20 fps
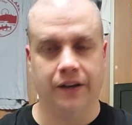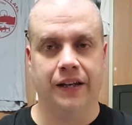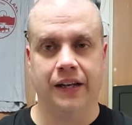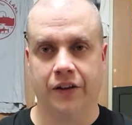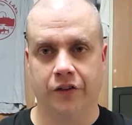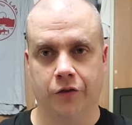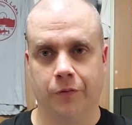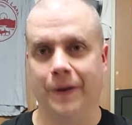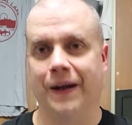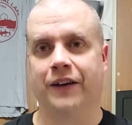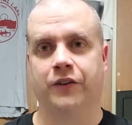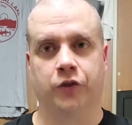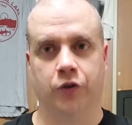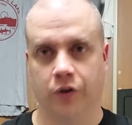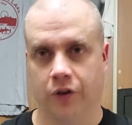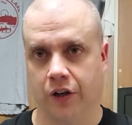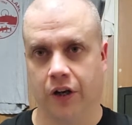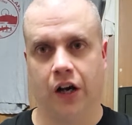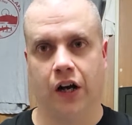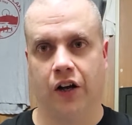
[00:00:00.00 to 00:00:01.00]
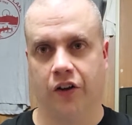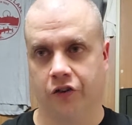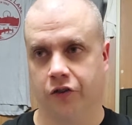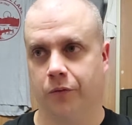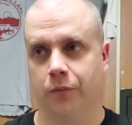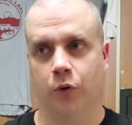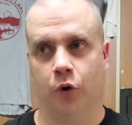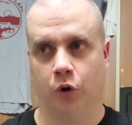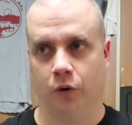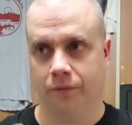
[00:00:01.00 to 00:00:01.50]
the inspector and the
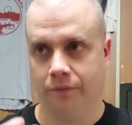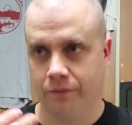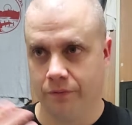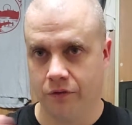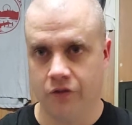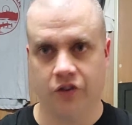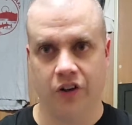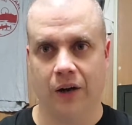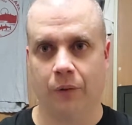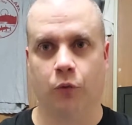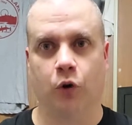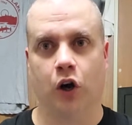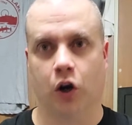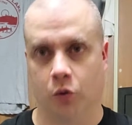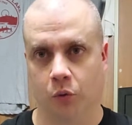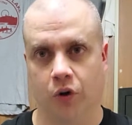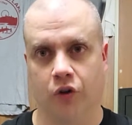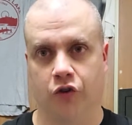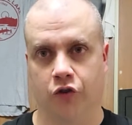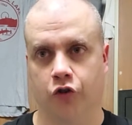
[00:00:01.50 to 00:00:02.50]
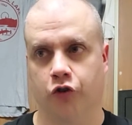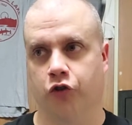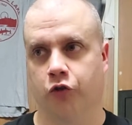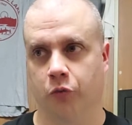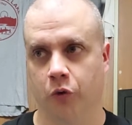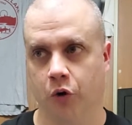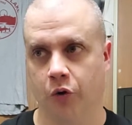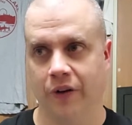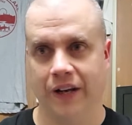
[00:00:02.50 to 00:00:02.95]
constable, Sam Rockwell, Search her own.